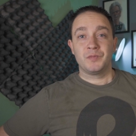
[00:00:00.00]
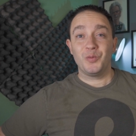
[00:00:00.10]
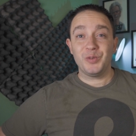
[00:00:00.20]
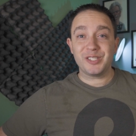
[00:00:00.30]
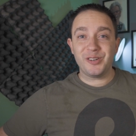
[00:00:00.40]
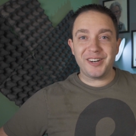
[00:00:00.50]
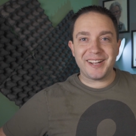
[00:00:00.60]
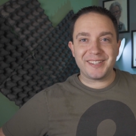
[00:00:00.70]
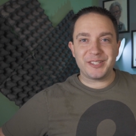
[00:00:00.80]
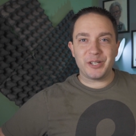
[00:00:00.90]
What's going on
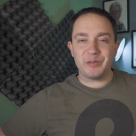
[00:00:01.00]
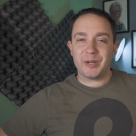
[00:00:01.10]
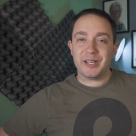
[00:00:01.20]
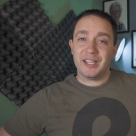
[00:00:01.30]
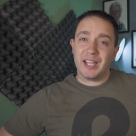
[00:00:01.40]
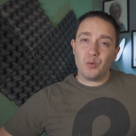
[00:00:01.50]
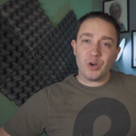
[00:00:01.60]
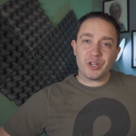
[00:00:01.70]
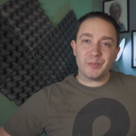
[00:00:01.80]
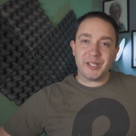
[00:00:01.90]
out there, everybody, and
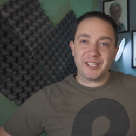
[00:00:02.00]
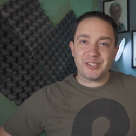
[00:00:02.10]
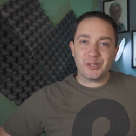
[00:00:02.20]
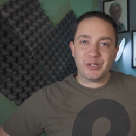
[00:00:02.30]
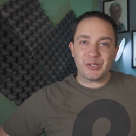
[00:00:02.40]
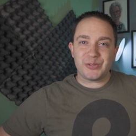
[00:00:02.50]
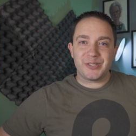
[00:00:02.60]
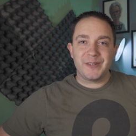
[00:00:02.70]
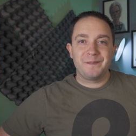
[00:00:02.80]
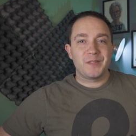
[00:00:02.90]
welcome to Eddie Studios.
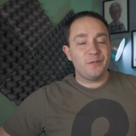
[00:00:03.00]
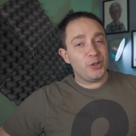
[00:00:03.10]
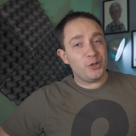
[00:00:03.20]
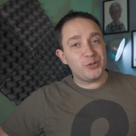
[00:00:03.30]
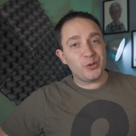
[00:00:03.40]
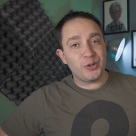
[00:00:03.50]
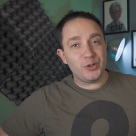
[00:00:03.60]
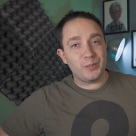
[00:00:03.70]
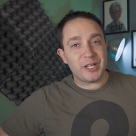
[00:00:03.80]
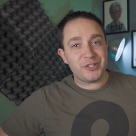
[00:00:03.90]
For those who are new
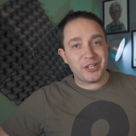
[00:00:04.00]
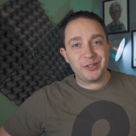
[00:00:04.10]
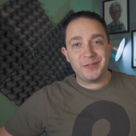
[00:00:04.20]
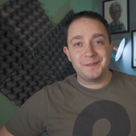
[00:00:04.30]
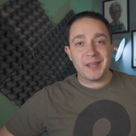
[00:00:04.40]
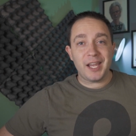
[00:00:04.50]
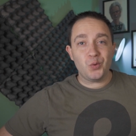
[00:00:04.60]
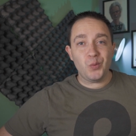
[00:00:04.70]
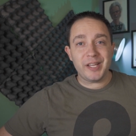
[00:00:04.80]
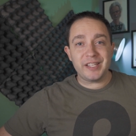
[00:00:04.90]
to my channel, I do
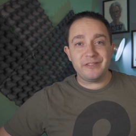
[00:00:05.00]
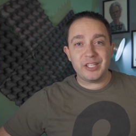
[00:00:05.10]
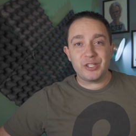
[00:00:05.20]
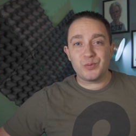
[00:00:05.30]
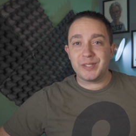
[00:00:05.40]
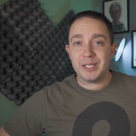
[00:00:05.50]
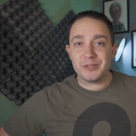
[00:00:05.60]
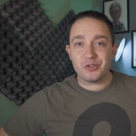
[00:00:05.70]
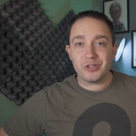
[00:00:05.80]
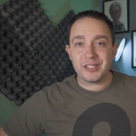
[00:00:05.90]
weekly videos with tips
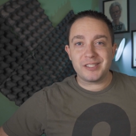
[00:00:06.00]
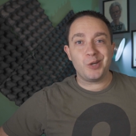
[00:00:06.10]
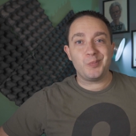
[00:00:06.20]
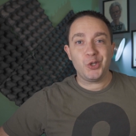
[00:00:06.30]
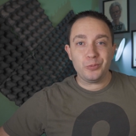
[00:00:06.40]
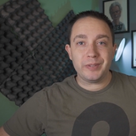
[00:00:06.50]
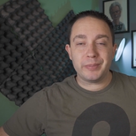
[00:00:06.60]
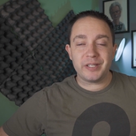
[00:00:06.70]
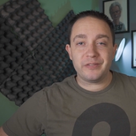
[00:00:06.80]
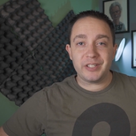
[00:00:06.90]
and tricks to help you be a
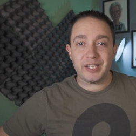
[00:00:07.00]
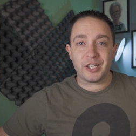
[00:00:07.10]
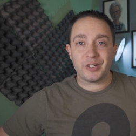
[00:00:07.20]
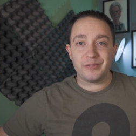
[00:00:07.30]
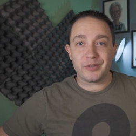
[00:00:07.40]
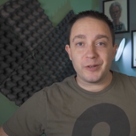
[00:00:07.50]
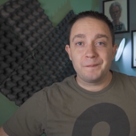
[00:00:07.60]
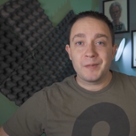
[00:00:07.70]
better videographer.